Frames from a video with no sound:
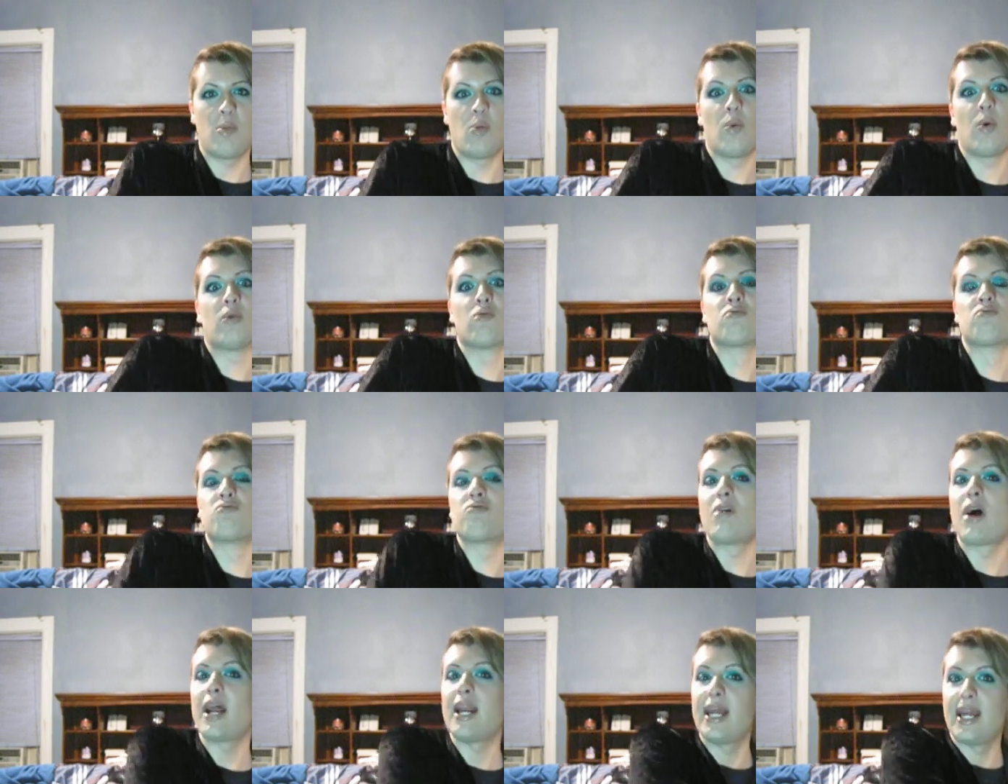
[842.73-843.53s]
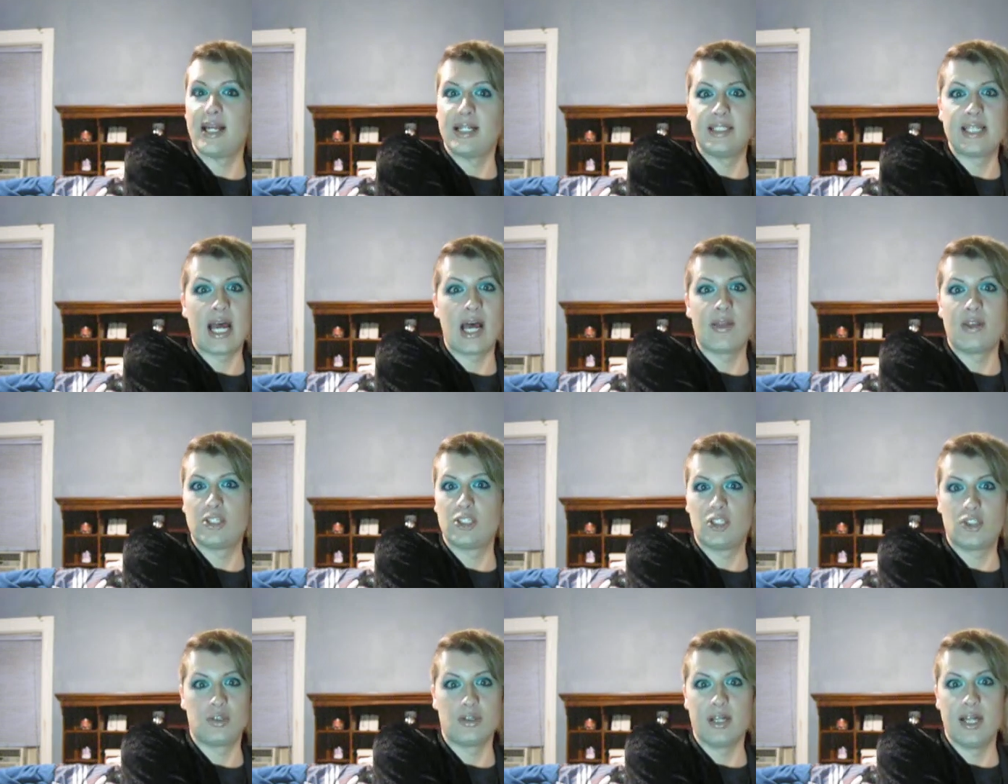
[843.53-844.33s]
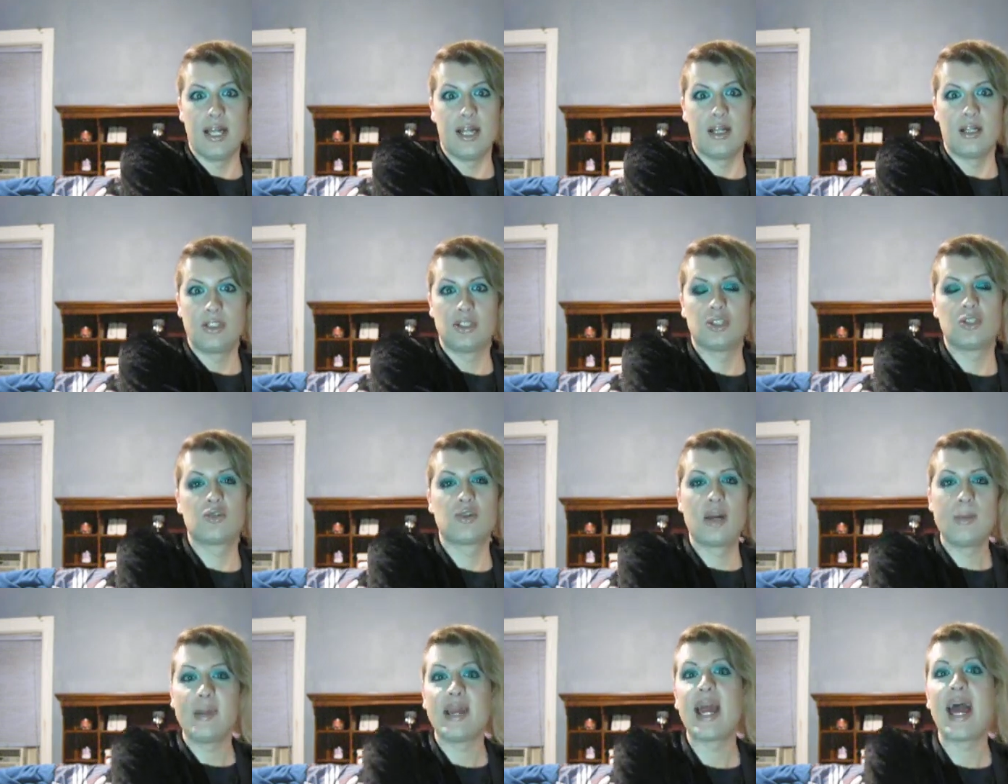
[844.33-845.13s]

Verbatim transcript: and we're running down the street, screaming,